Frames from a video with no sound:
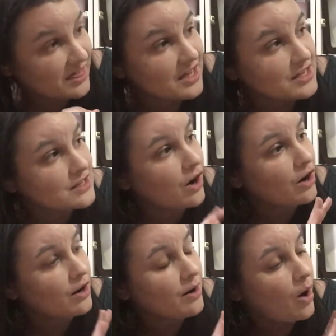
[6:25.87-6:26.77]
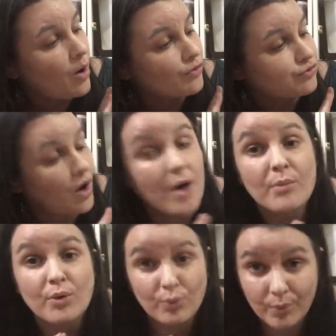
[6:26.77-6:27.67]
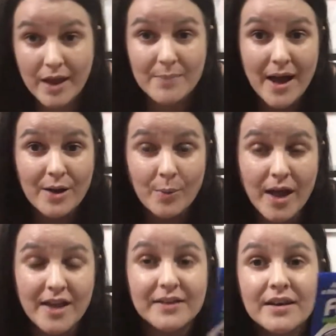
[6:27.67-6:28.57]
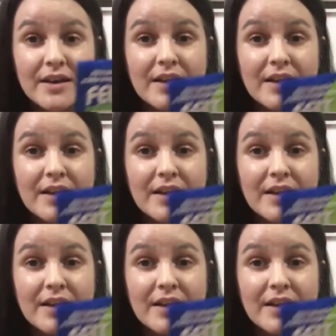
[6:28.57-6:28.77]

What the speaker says: These are from way back when,